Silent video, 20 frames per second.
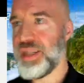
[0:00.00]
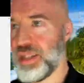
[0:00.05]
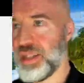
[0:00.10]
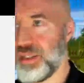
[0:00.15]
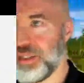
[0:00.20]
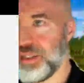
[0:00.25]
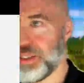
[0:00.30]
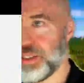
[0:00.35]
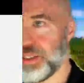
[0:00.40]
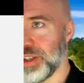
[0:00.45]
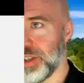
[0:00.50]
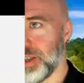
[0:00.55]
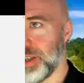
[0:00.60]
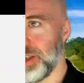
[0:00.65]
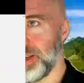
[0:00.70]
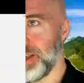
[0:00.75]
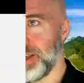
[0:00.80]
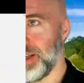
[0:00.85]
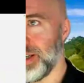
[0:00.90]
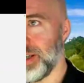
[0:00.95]
Second
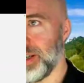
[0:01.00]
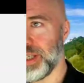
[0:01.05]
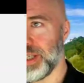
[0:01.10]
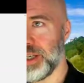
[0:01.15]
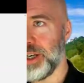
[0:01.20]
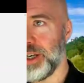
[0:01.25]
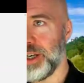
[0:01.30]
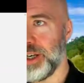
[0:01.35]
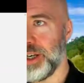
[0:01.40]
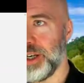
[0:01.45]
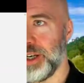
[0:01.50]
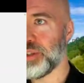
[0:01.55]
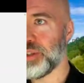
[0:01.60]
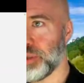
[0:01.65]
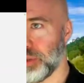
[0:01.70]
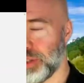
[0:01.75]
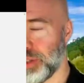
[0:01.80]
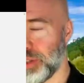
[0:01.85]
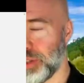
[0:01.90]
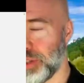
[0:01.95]
thing I
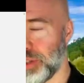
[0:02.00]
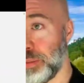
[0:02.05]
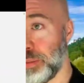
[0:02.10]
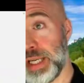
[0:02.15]
always sort of